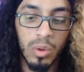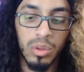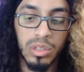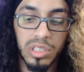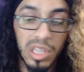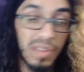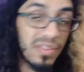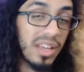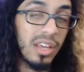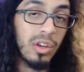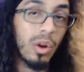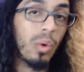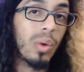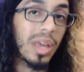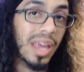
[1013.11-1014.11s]
stuff that you
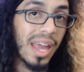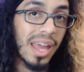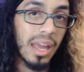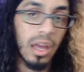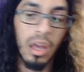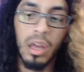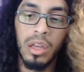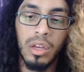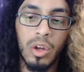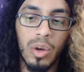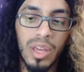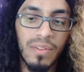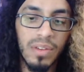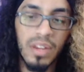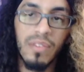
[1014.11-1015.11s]
don't get, you know,
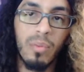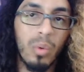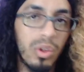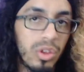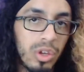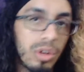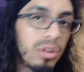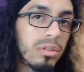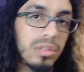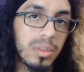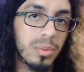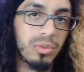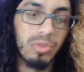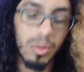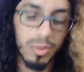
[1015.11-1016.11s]
even if with your
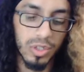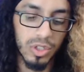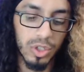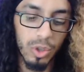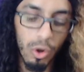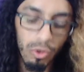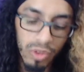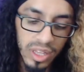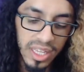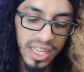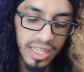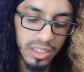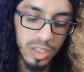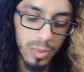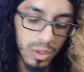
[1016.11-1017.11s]
subscriptions, you don't really
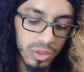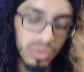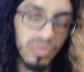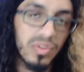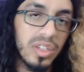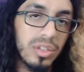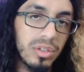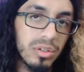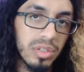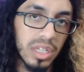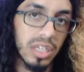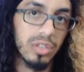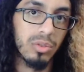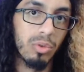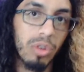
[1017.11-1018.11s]
get the special features
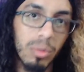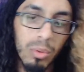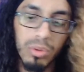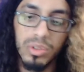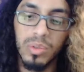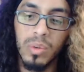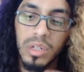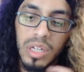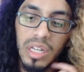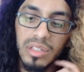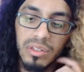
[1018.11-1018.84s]
like storyboards and whatnot.